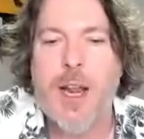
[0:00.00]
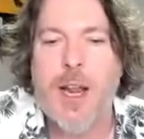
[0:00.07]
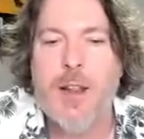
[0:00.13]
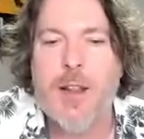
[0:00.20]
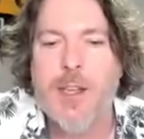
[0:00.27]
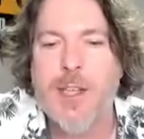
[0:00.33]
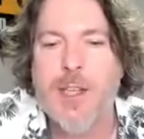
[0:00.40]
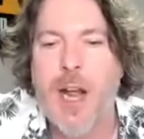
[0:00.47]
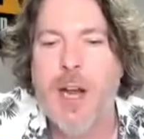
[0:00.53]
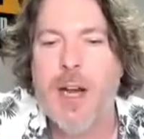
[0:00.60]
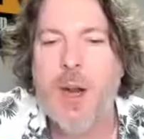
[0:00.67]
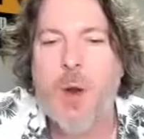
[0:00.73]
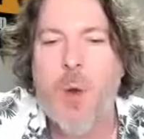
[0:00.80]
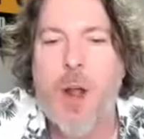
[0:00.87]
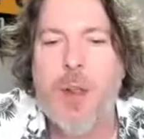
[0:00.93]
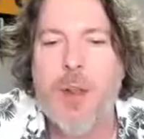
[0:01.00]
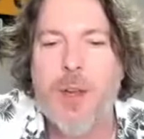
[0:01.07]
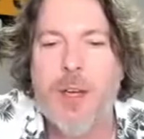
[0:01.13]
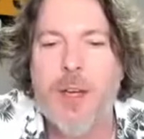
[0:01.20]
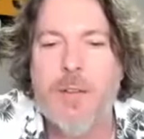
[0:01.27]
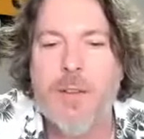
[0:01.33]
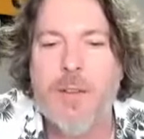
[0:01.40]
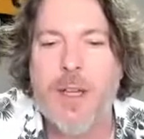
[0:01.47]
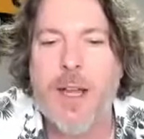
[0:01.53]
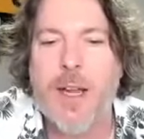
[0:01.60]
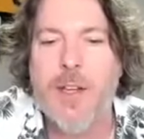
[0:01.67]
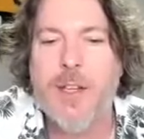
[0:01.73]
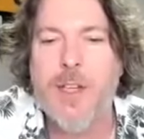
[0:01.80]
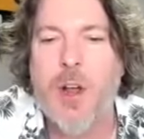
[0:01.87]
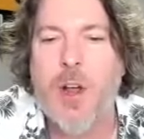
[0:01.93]
and the sonic quality of the
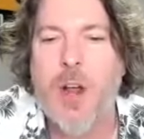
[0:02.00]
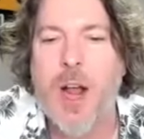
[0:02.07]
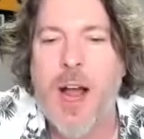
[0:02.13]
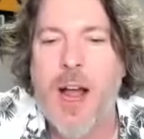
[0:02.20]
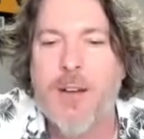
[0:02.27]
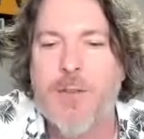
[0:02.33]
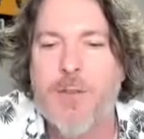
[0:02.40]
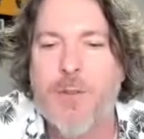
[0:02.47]
latest song, Hot